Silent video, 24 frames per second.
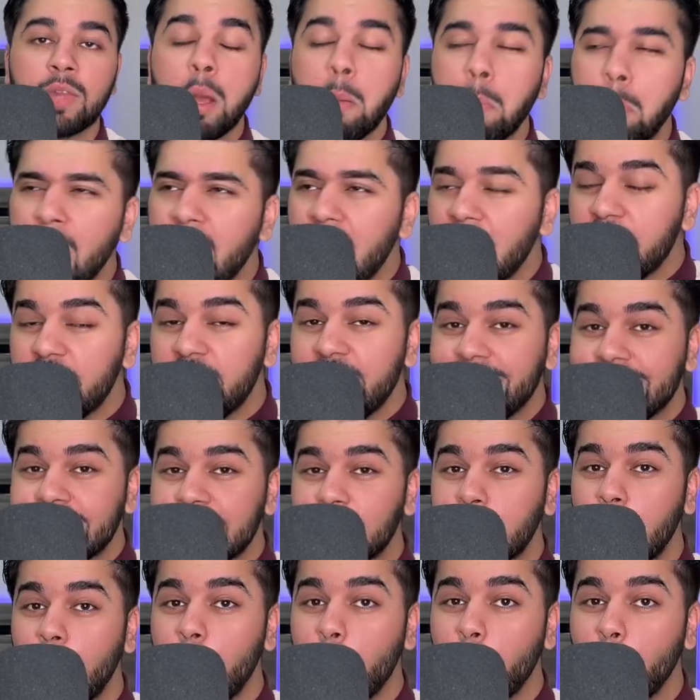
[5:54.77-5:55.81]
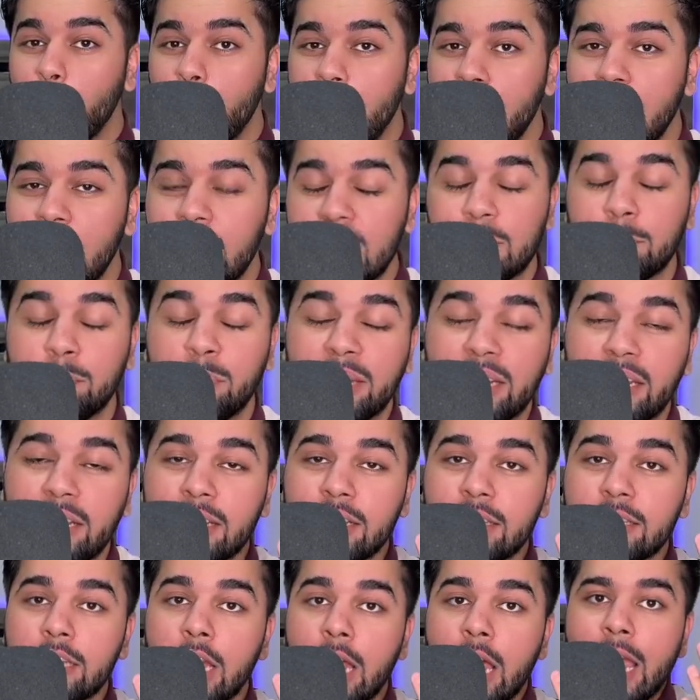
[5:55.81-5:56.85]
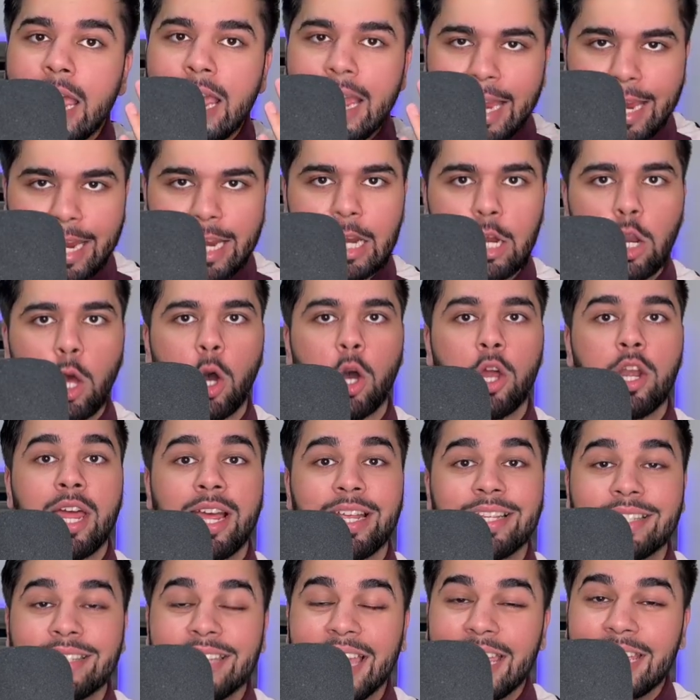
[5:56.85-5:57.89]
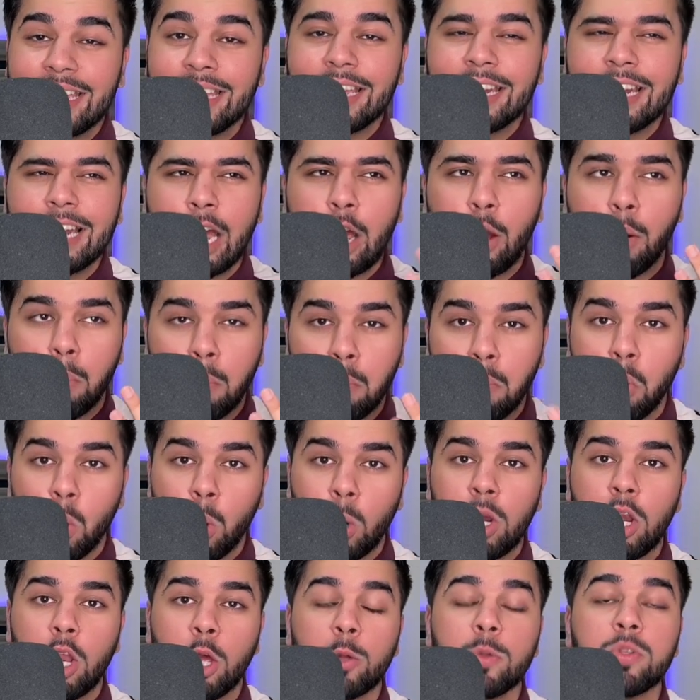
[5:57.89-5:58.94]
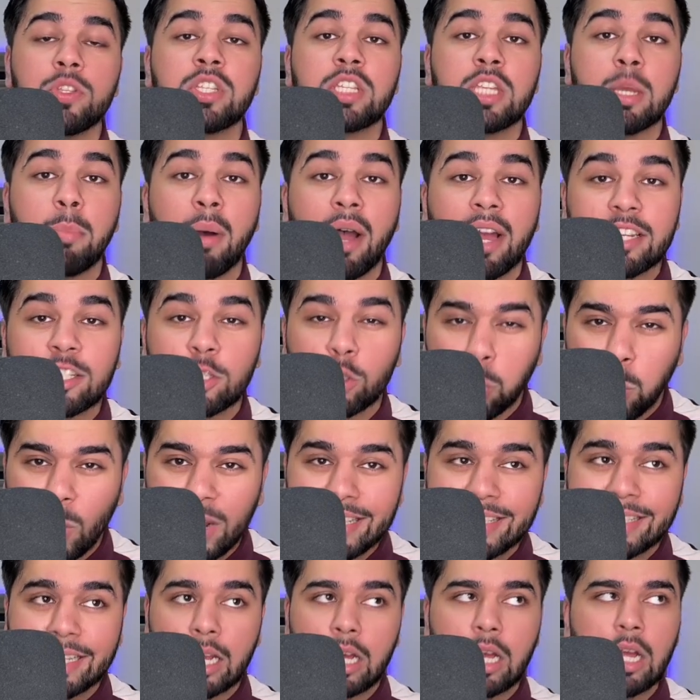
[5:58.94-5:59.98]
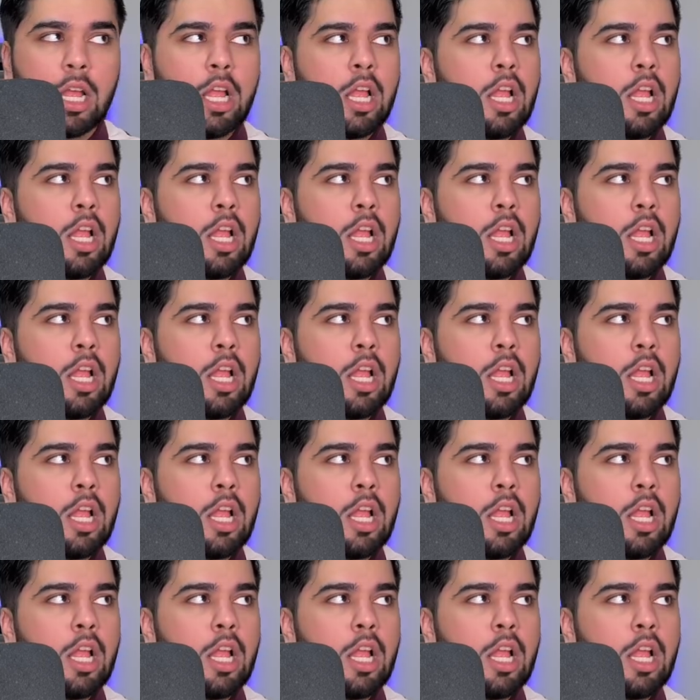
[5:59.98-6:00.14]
But things got worse because Elon has taken out more loans to buy Twitter